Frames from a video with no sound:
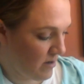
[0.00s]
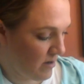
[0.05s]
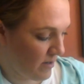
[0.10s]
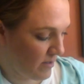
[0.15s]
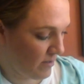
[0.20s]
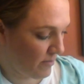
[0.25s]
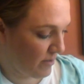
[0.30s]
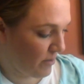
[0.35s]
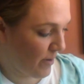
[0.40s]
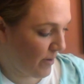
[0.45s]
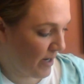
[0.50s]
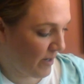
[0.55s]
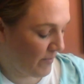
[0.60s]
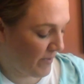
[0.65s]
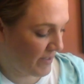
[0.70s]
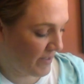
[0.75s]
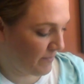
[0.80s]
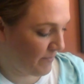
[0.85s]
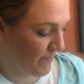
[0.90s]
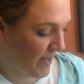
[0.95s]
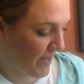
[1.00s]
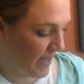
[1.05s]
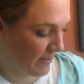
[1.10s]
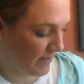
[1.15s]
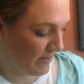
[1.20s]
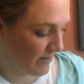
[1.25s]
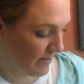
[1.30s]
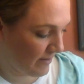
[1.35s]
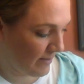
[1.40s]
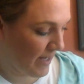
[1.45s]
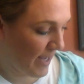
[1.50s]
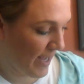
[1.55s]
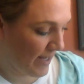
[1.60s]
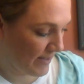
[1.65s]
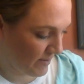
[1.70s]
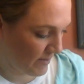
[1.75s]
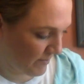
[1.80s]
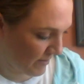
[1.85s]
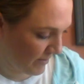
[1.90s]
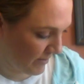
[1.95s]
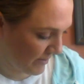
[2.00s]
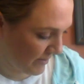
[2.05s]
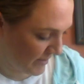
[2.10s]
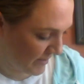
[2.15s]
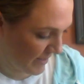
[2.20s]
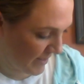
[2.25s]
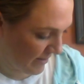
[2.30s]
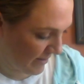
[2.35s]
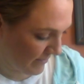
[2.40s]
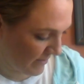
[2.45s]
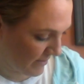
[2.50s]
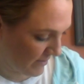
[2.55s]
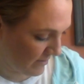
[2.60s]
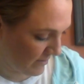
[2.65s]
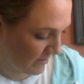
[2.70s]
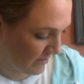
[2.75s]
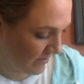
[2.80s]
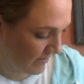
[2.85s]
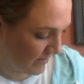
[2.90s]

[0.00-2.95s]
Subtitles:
are the requirements met? Yes, we already did that one.